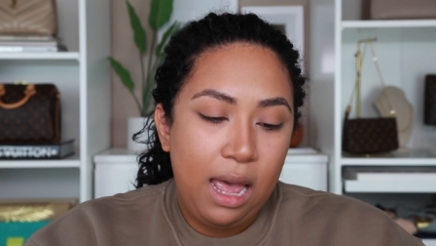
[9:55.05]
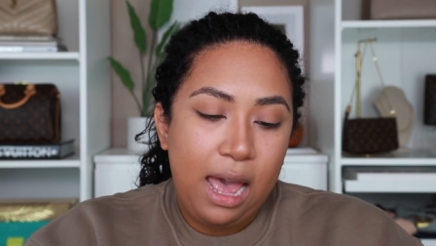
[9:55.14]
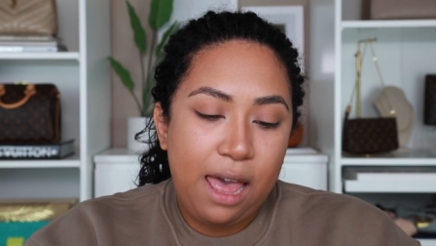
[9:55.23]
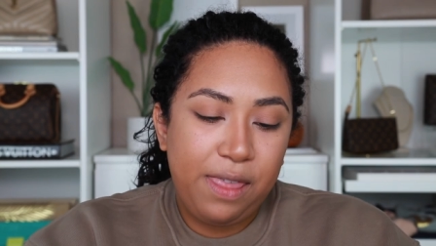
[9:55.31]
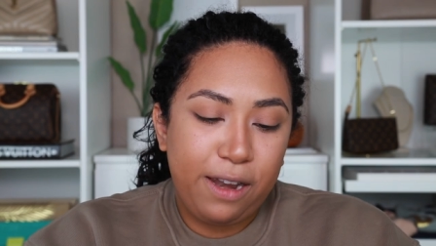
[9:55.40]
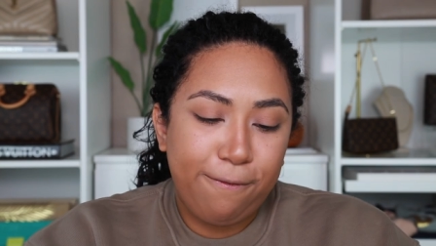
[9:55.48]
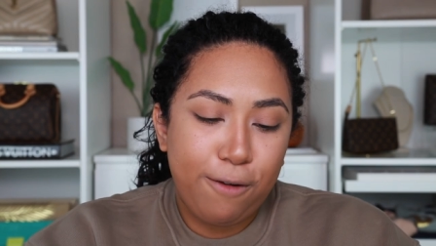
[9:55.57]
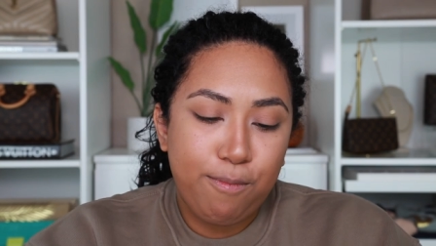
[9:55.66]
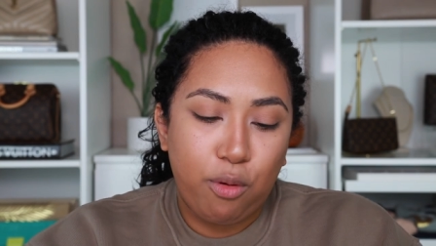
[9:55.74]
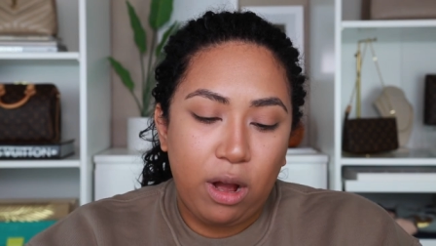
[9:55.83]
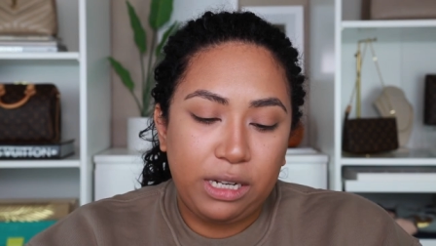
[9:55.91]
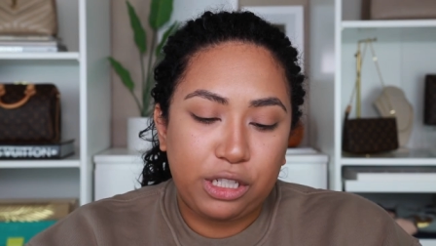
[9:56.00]
And then for
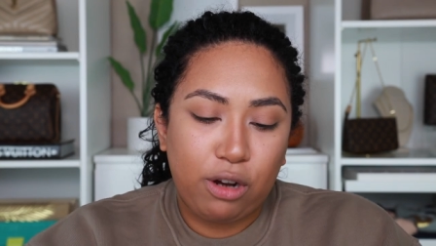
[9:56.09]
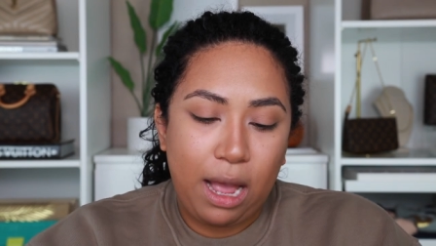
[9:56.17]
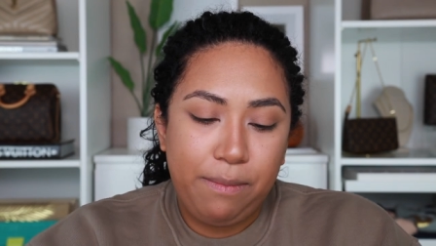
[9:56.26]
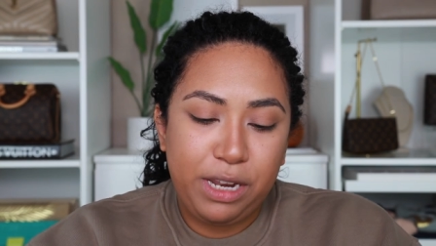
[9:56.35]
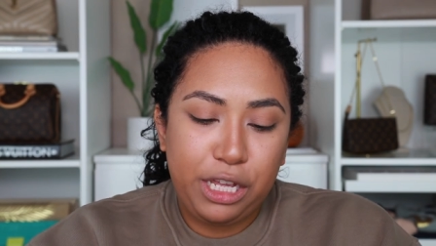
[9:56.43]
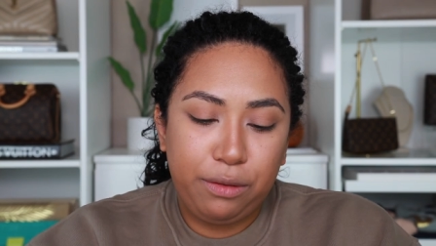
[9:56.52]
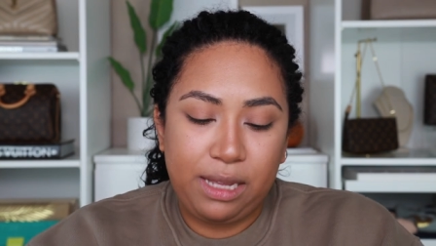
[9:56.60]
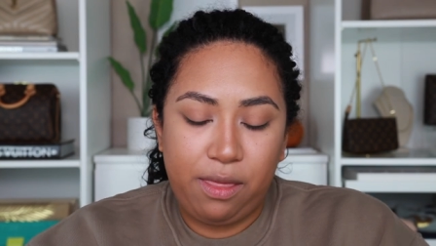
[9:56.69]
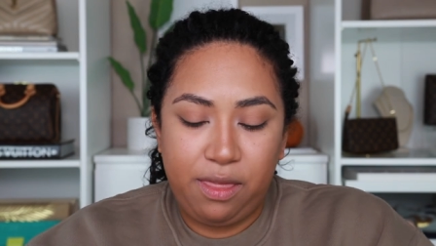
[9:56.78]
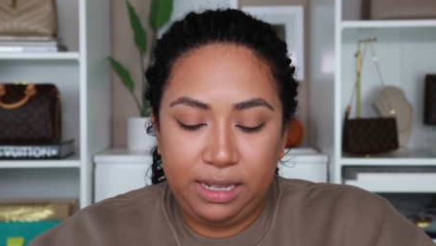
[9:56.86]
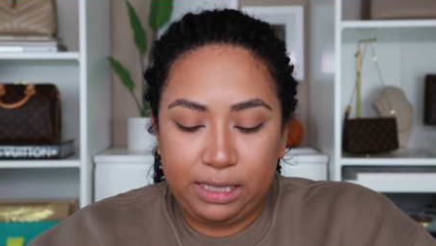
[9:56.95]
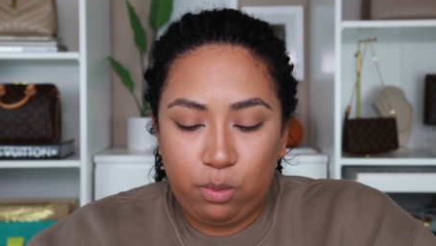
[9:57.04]
bronzer, I'm gonna use
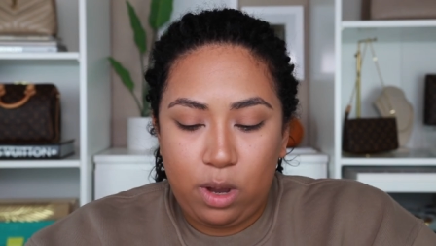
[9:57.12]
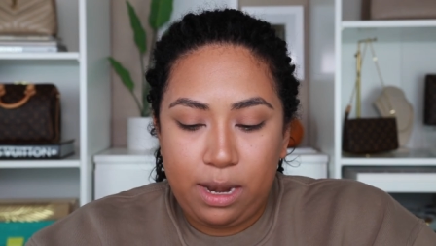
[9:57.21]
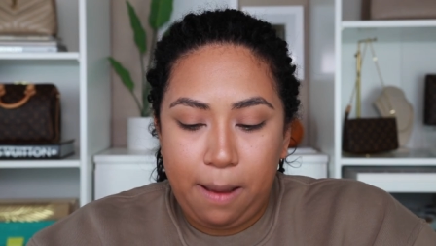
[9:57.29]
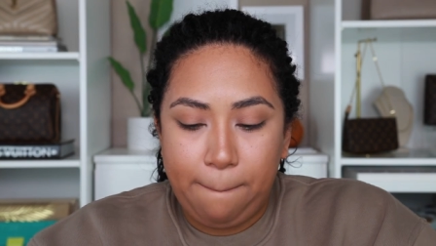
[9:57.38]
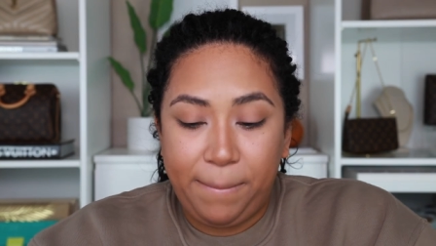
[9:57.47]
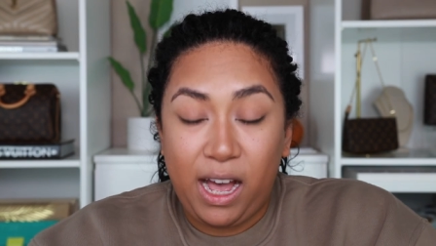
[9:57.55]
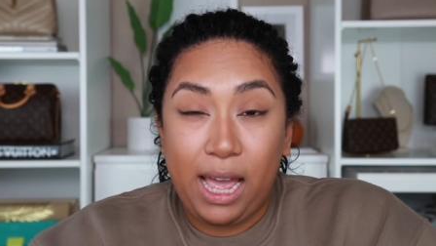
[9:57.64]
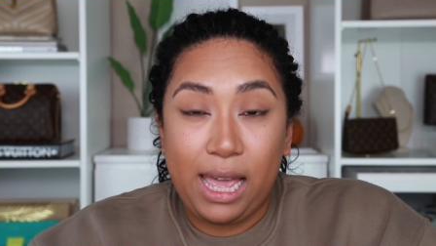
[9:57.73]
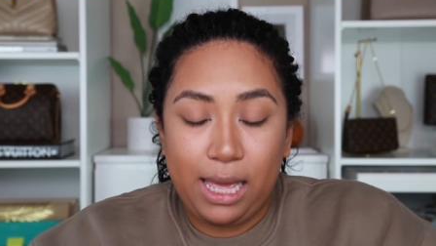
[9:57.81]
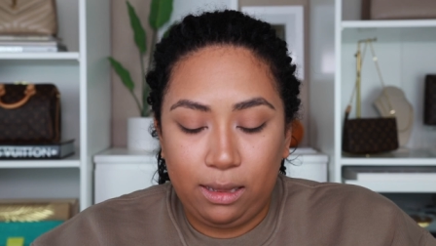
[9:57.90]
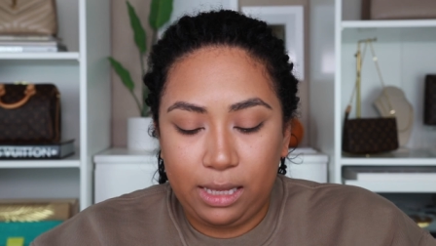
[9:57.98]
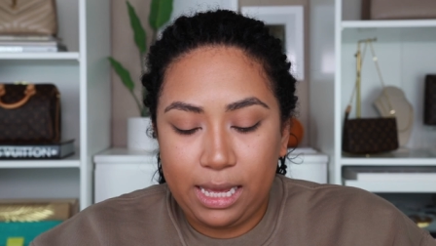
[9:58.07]
this one
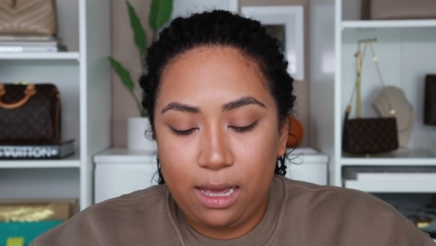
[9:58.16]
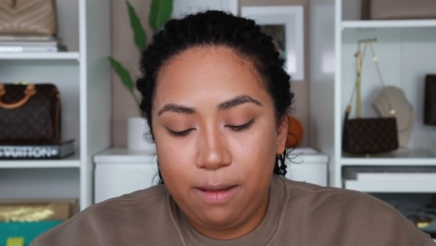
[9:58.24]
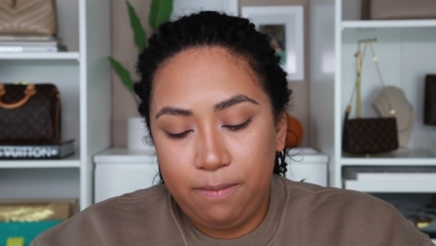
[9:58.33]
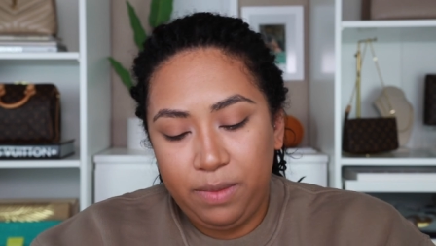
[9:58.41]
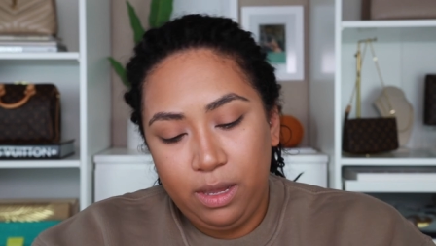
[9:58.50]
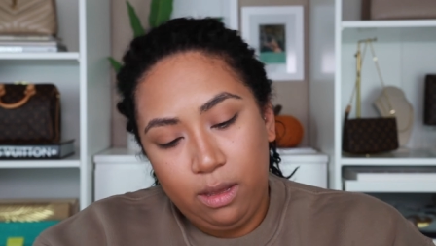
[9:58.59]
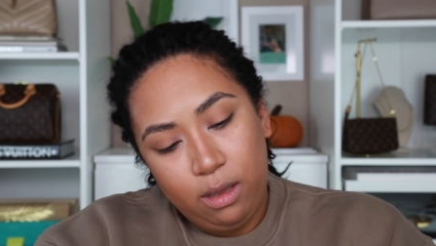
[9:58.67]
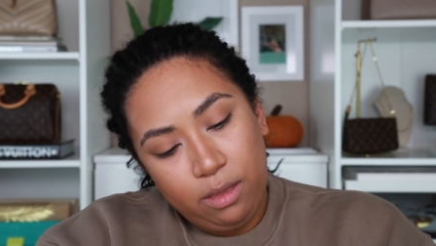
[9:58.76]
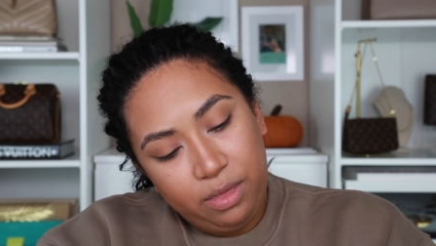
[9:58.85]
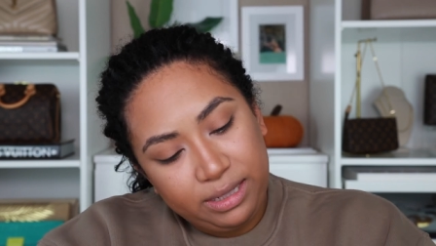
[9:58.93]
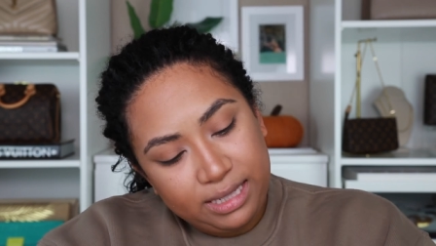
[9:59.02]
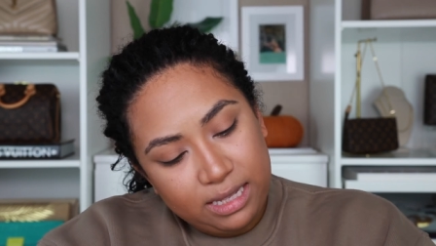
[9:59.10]
by Ilia.
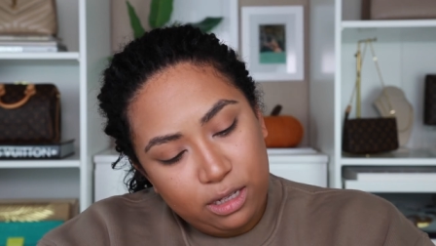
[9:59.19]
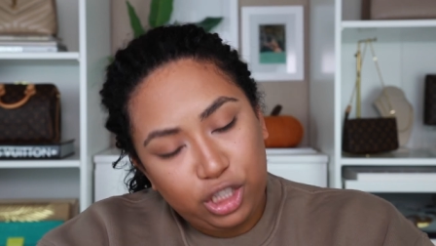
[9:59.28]
This is in the